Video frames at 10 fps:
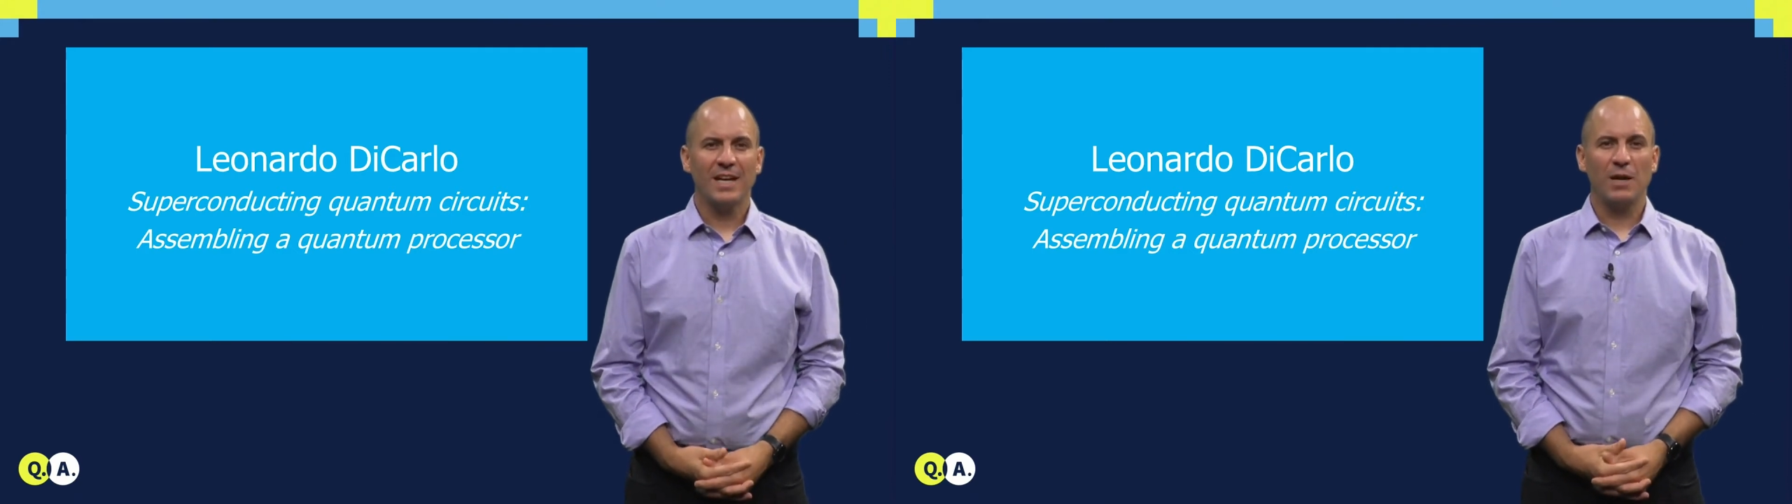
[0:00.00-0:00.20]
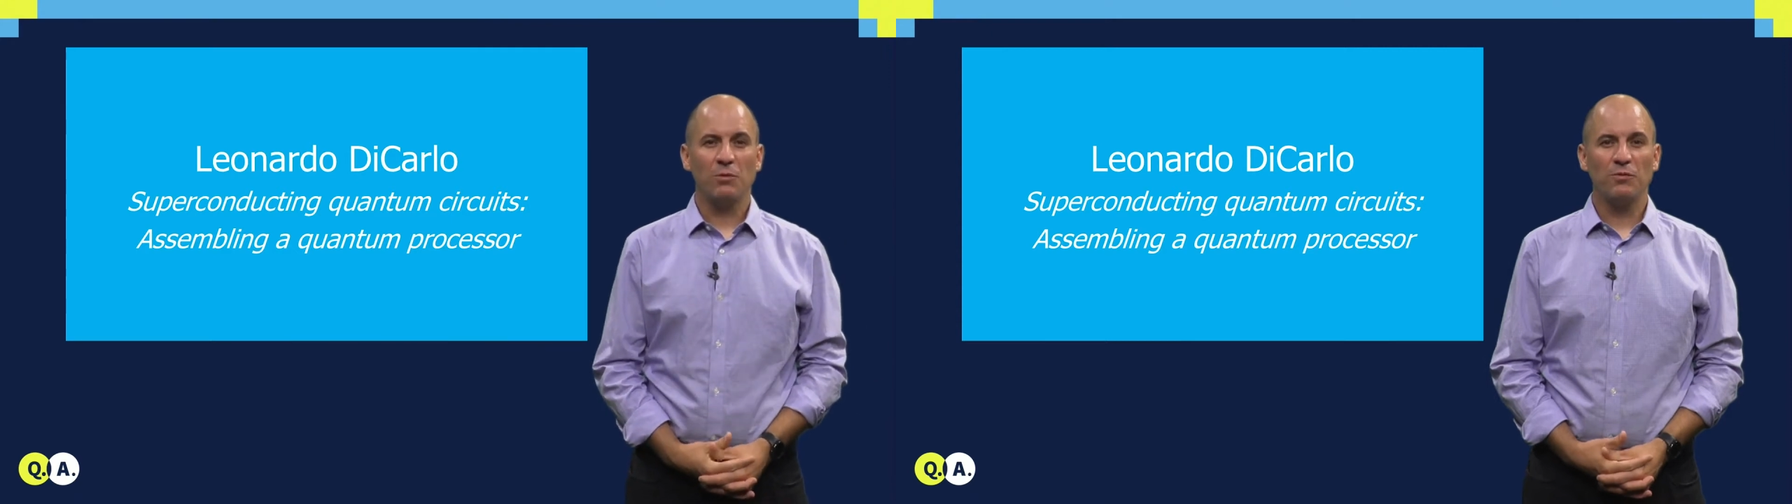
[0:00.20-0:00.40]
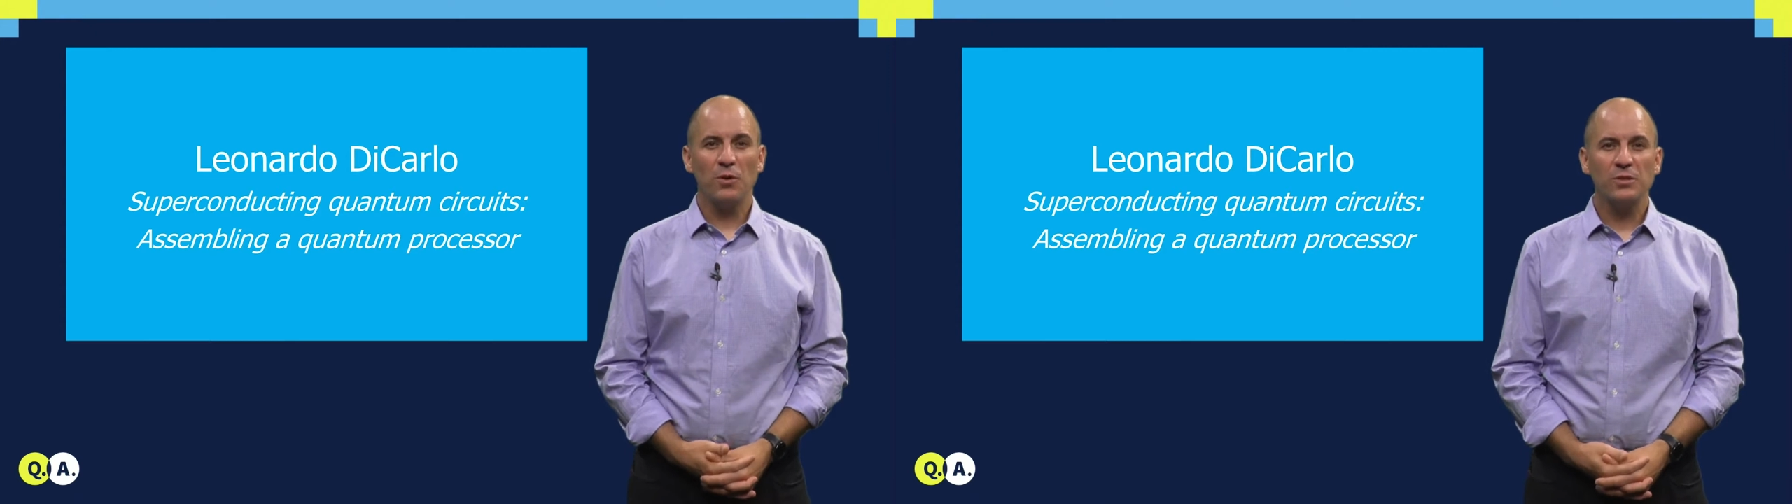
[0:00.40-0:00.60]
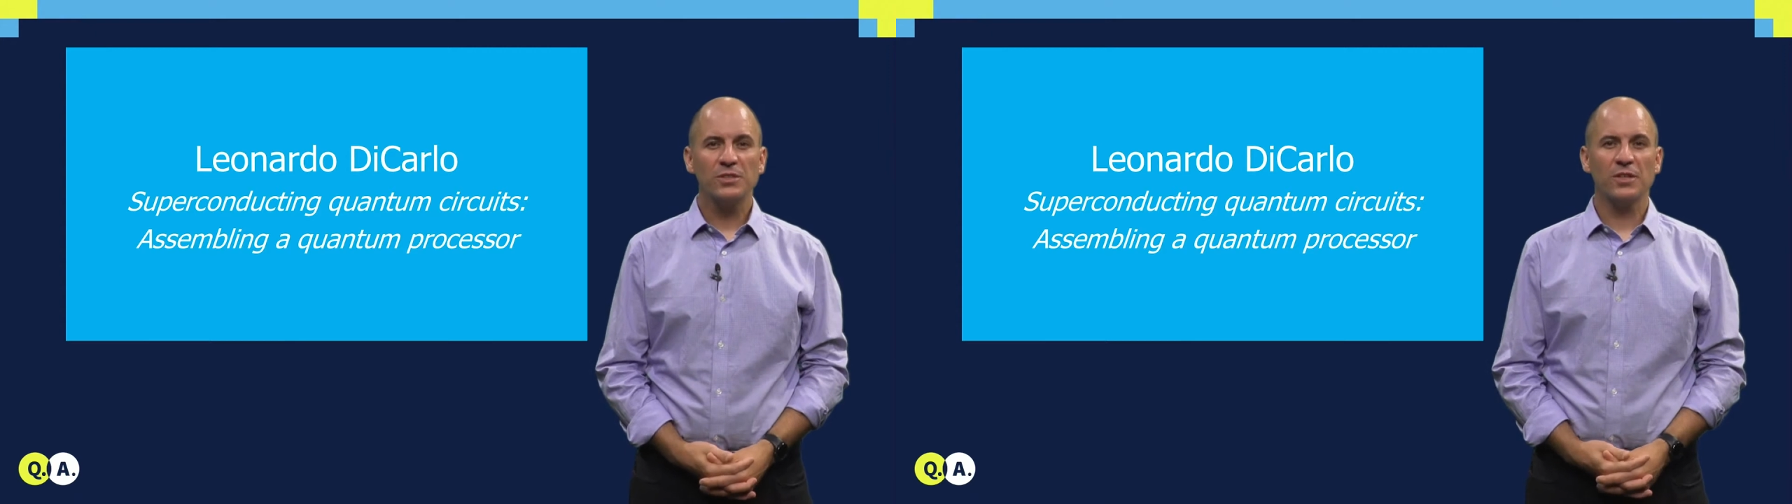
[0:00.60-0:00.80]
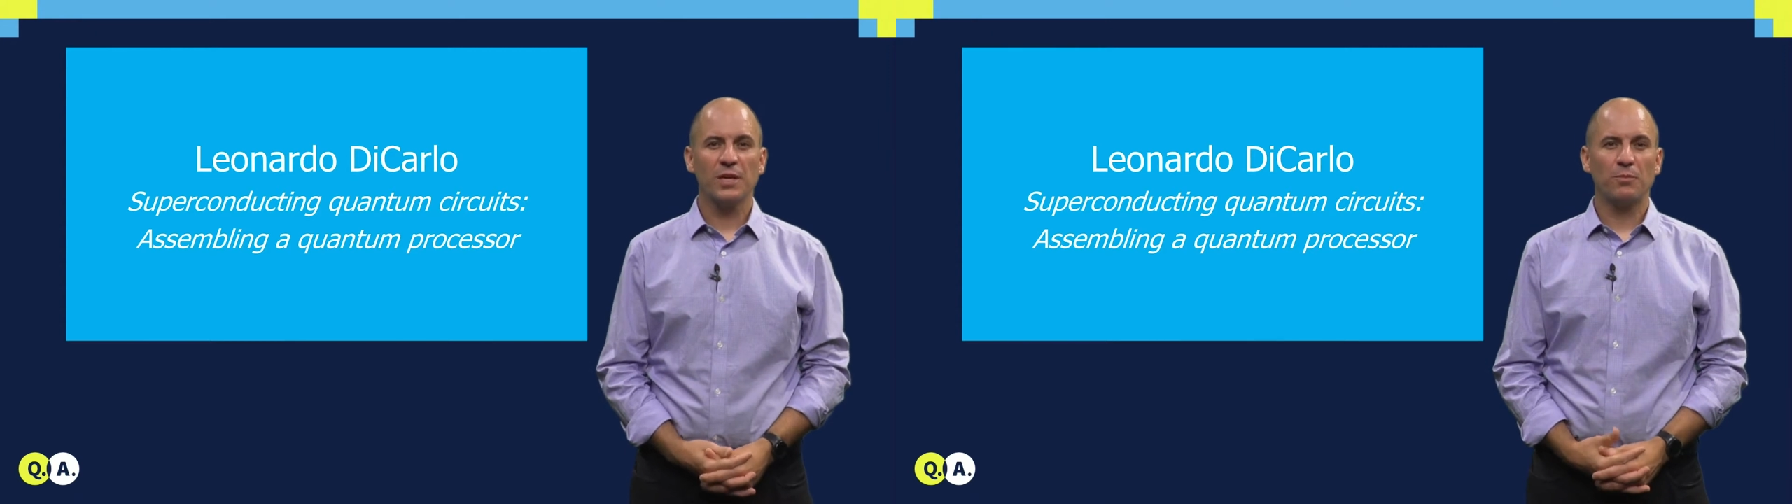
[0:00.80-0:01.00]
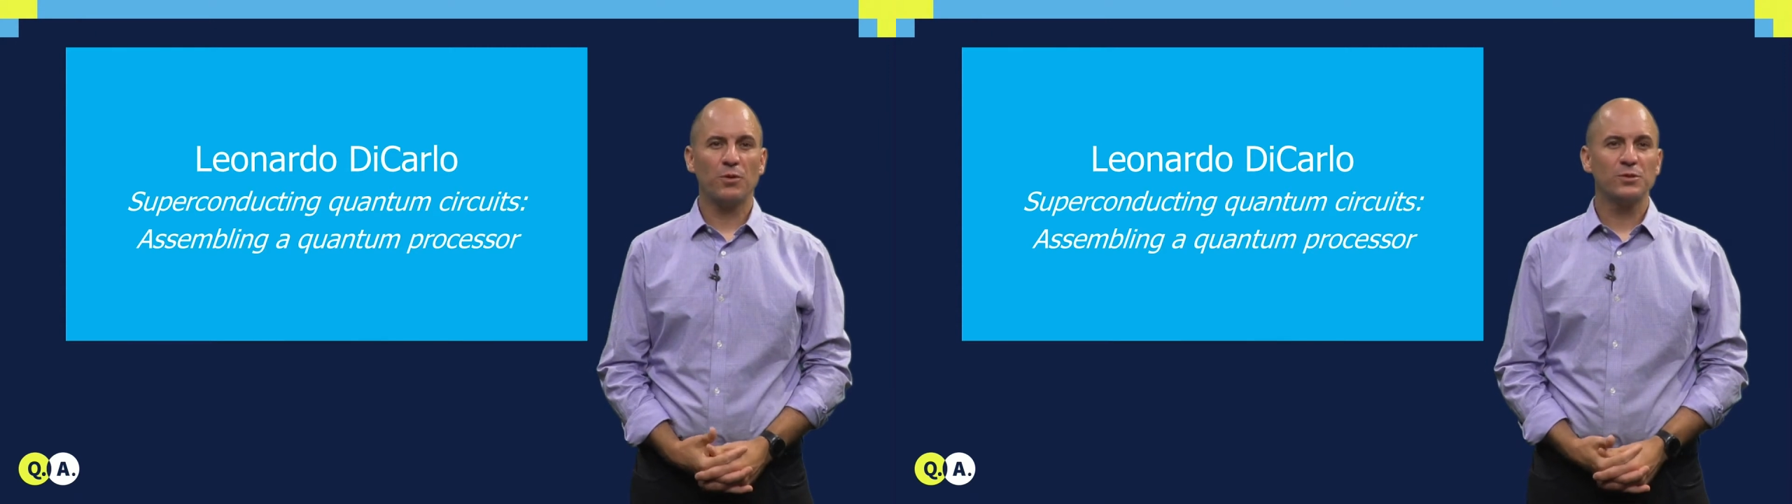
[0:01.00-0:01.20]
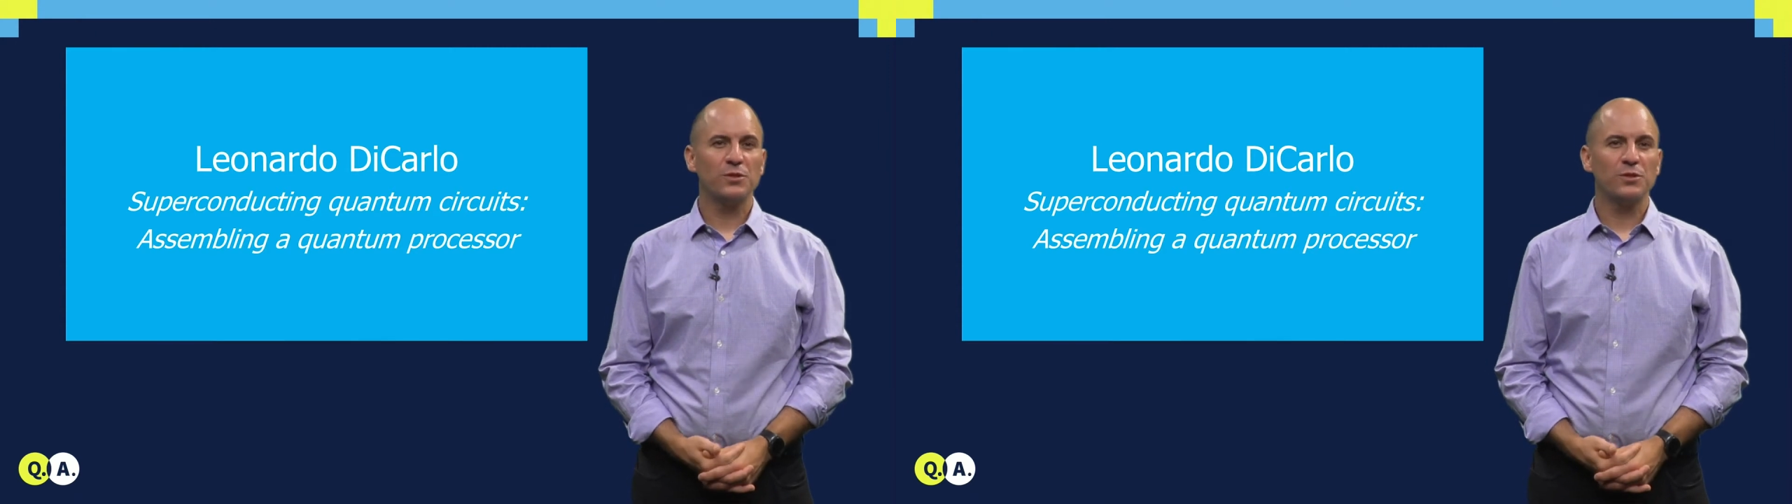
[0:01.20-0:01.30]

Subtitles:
I will focus on the approach